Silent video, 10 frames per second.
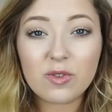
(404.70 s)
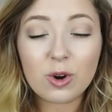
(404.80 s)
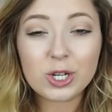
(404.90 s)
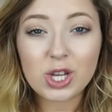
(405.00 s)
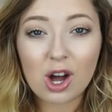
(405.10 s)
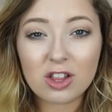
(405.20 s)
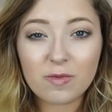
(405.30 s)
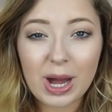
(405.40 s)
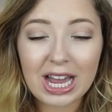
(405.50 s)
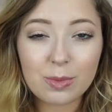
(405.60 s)
So of course, all
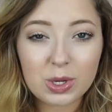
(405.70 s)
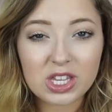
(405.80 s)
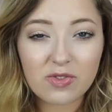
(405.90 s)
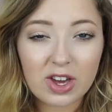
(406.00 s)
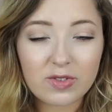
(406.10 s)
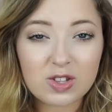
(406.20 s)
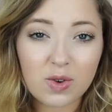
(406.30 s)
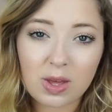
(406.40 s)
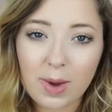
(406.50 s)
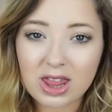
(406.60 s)
of my music favorites
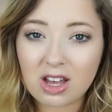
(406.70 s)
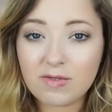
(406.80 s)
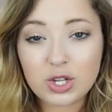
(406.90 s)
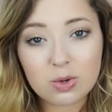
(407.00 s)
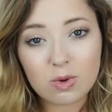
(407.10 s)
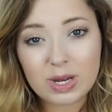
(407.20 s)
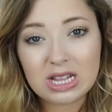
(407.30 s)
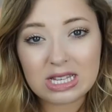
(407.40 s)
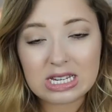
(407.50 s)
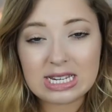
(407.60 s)
for the month of June will be
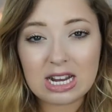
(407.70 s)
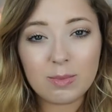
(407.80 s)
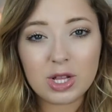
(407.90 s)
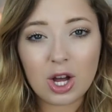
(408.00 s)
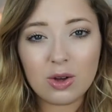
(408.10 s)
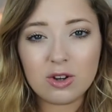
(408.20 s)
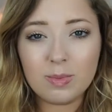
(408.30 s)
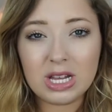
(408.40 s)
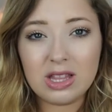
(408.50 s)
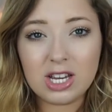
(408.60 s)
listed down below. There
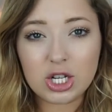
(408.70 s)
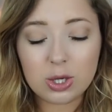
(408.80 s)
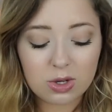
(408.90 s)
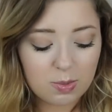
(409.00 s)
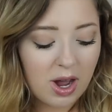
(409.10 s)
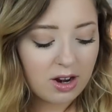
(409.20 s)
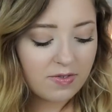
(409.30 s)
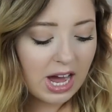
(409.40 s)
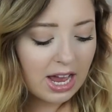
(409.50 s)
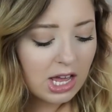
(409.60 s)
will be a link to
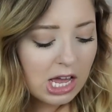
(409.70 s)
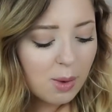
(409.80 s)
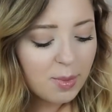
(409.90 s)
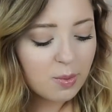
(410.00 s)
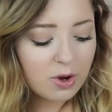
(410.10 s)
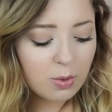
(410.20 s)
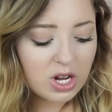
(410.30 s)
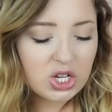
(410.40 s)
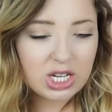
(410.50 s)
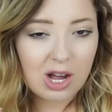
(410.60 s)
Spotify. But real
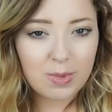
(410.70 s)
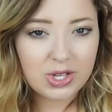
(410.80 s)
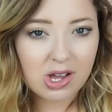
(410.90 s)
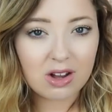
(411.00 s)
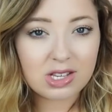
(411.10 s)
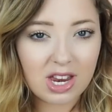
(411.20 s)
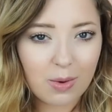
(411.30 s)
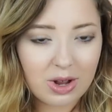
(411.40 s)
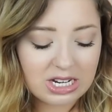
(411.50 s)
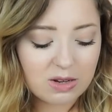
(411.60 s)
quick, just a couple songs that I
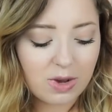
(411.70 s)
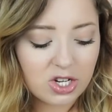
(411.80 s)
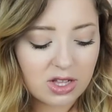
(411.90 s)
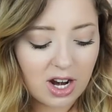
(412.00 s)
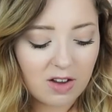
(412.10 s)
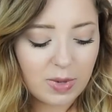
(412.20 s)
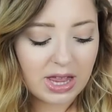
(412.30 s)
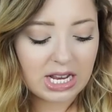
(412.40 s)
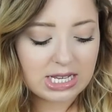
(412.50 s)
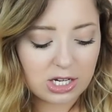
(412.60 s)
wanted to mention that I've
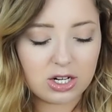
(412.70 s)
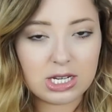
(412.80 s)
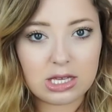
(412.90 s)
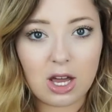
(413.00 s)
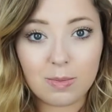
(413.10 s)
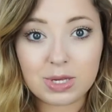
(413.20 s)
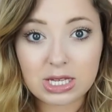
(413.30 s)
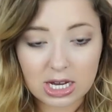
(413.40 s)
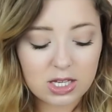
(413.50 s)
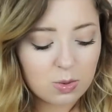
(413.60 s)
been like seriously
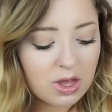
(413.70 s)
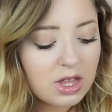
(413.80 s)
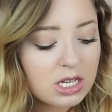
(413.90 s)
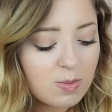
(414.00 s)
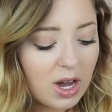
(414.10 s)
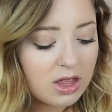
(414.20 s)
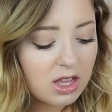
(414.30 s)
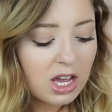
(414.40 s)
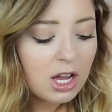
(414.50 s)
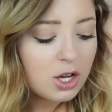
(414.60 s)
obsessed with this month.